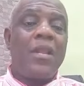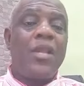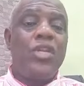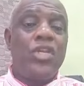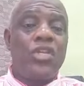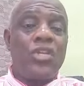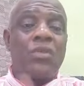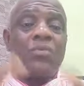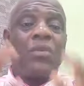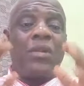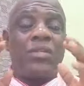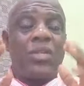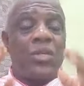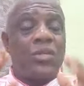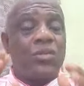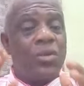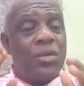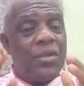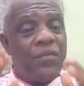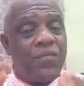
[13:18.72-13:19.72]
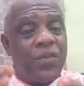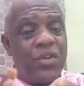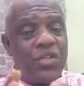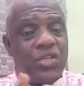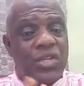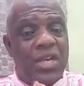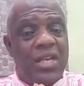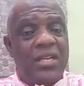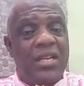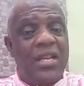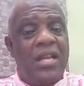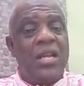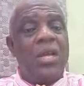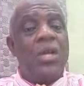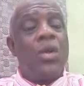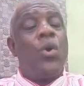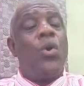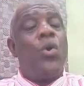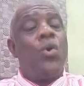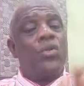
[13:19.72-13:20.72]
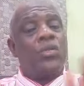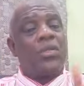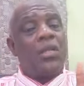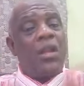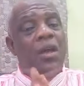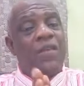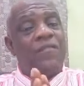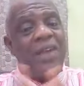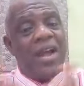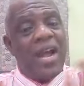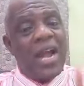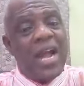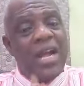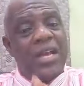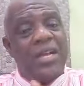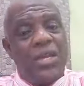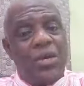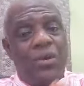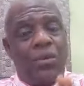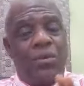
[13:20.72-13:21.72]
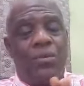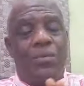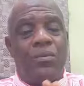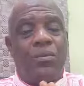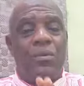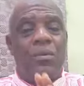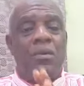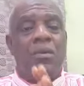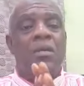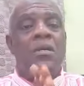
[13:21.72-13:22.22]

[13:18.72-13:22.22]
Jesus wanted to differentiate. Whose lover are you?